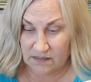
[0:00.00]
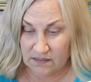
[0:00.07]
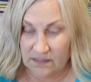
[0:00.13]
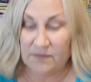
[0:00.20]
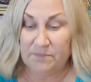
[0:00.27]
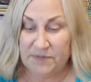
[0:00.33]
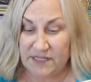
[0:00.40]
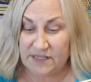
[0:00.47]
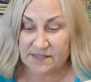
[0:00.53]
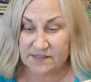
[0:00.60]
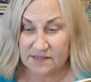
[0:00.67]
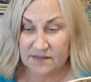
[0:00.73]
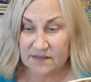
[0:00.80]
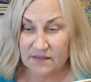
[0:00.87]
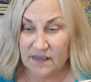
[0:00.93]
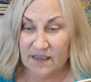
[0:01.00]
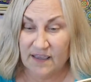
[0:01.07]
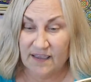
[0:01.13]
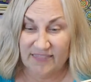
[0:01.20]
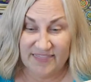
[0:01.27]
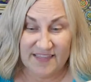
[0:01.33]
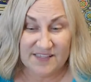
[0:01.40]
Yep, it is.
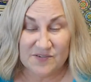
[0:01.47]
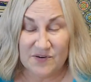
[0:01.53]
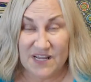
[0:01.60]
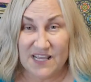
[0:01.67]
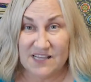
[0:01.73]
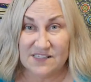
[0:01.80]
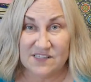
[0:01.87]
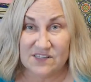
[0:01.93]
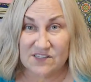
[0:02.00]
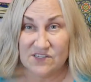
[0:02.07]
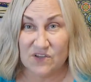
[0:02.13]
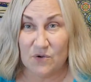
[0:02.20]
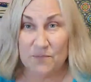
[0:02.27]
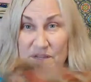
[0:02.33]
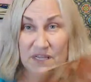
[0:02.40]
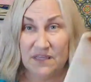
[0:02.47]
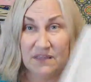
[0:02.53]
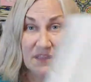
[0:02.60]
This one has so many